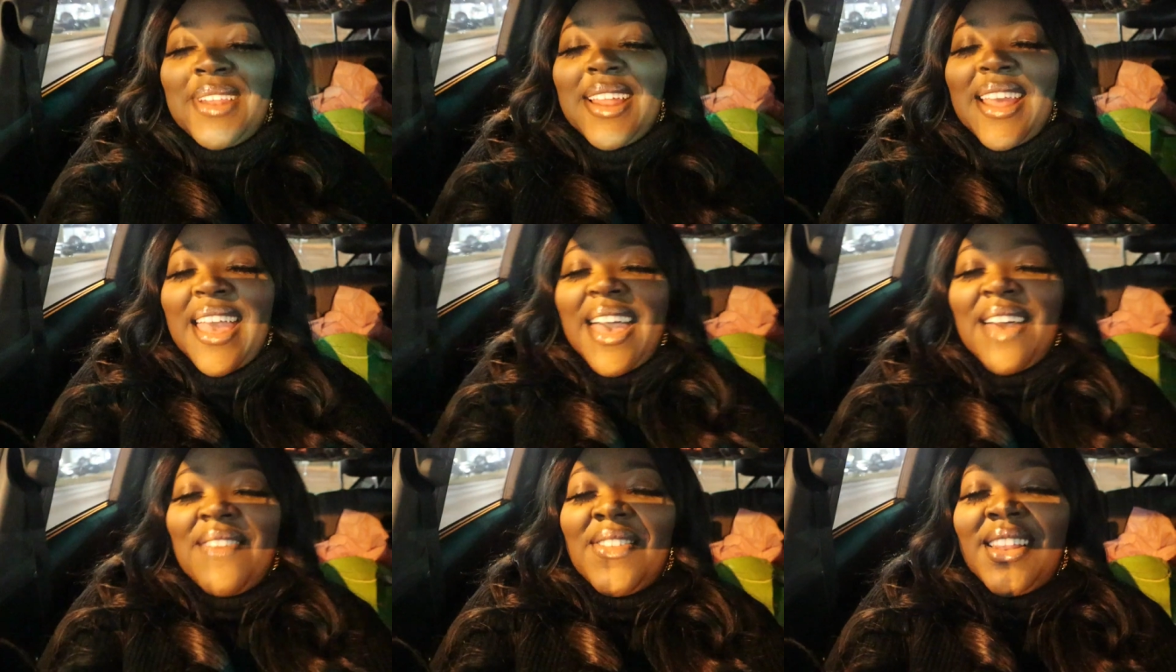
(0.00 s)
we
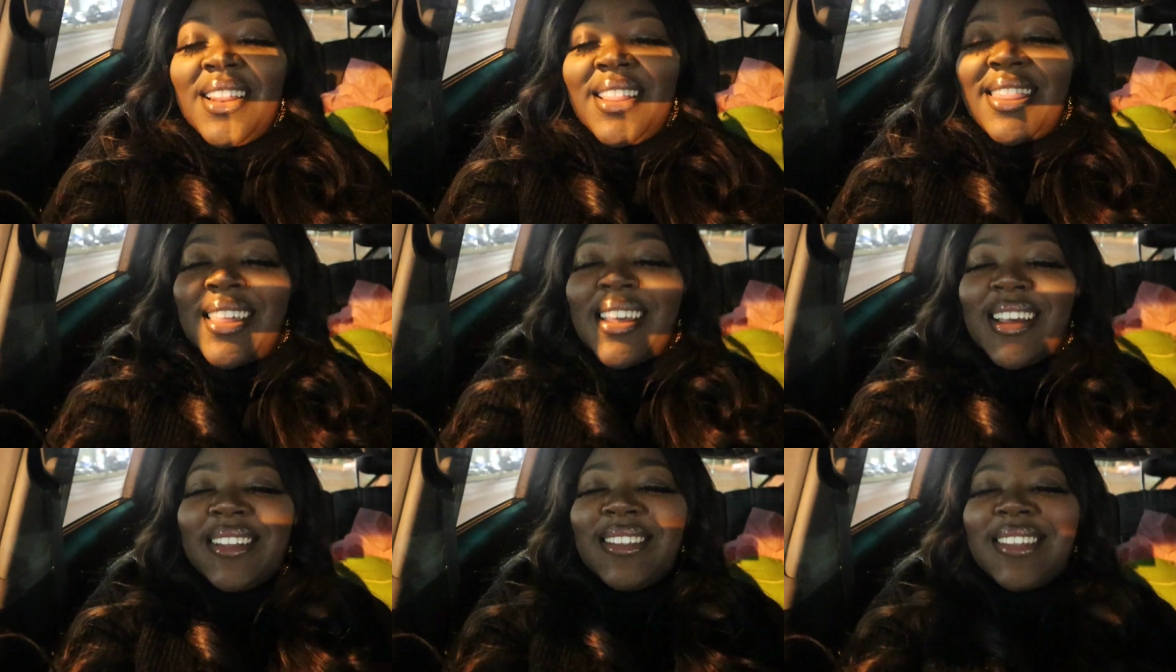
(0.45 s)
didn't have
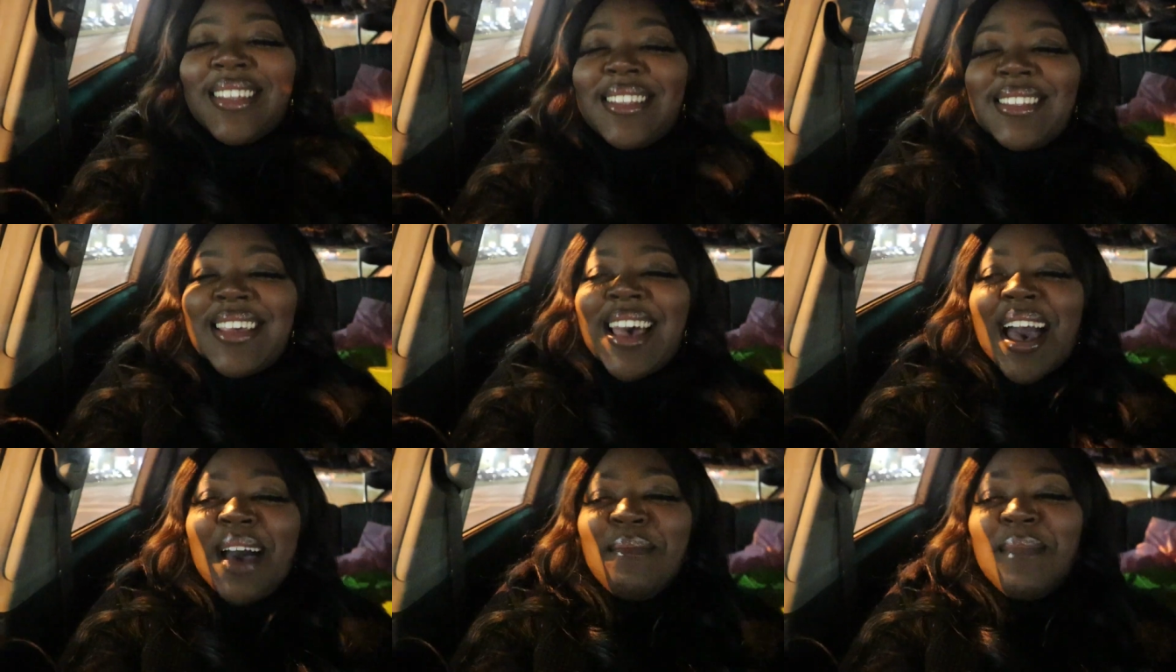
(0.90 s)
anything to
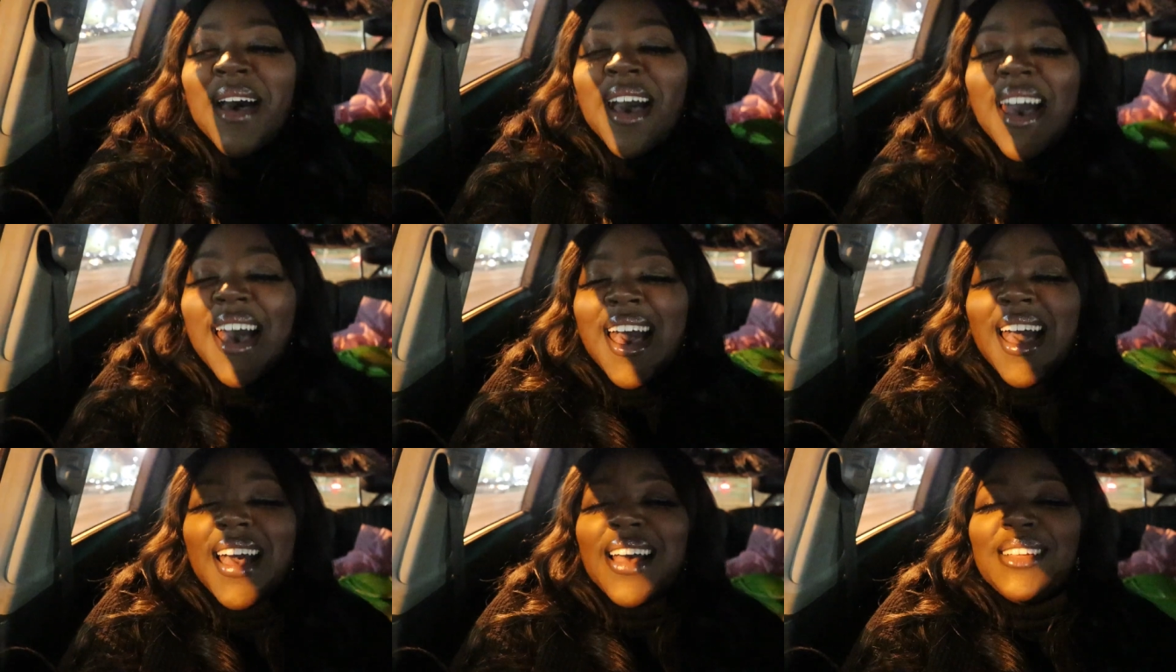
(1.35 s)
tie
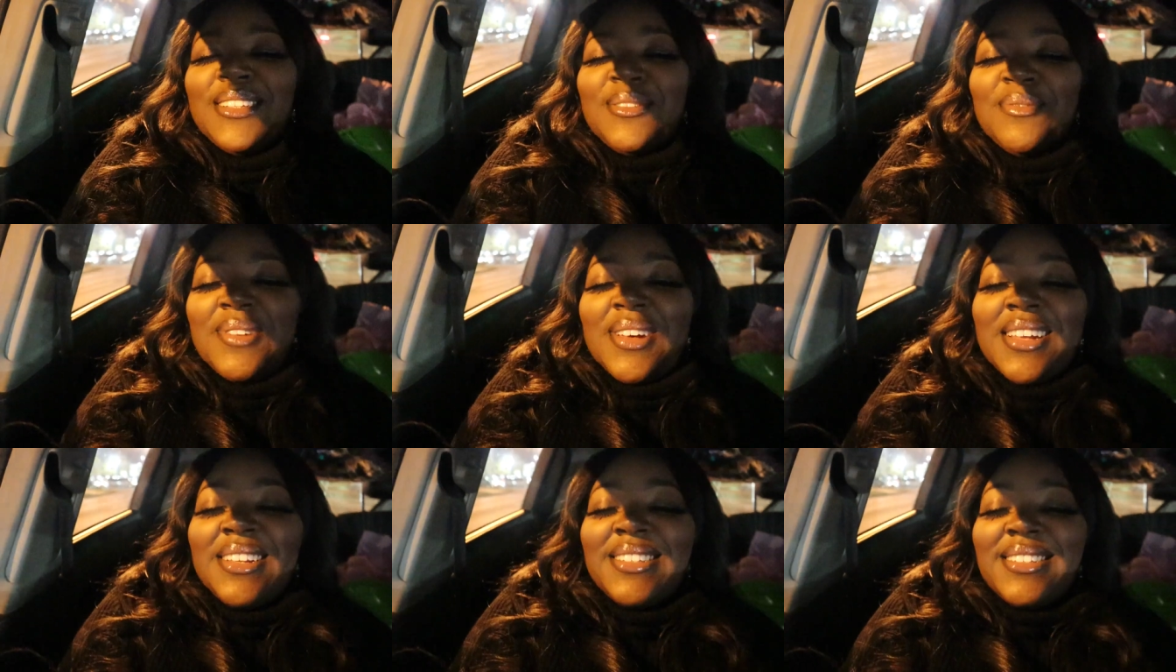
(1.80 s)
my eyes
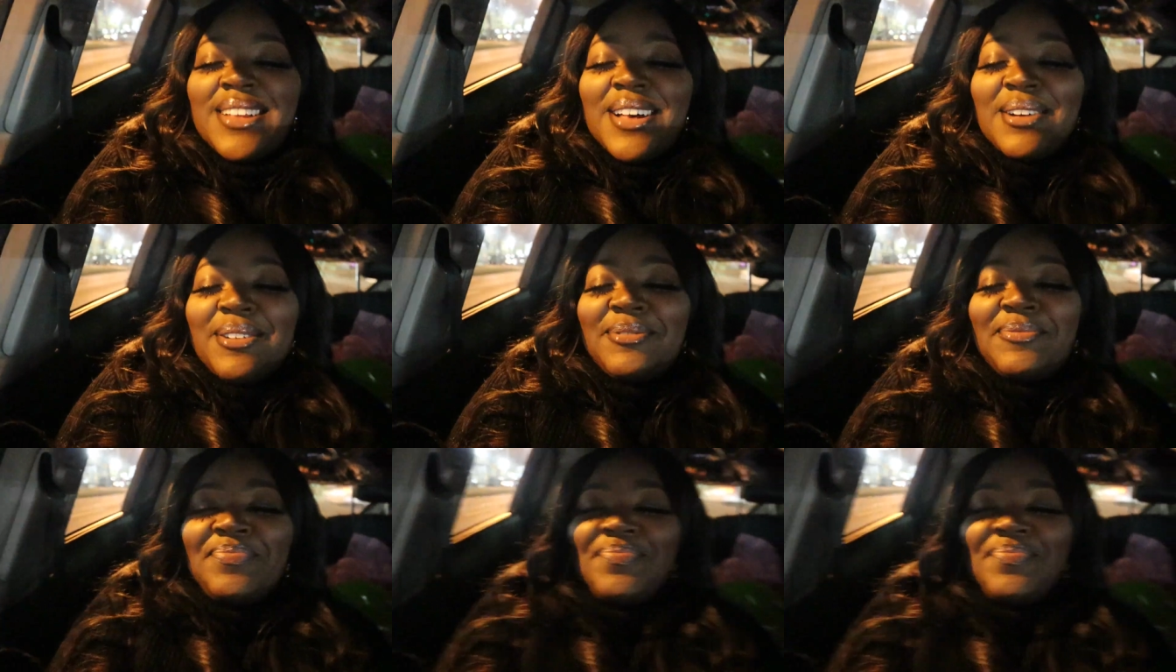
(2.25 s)
with. So,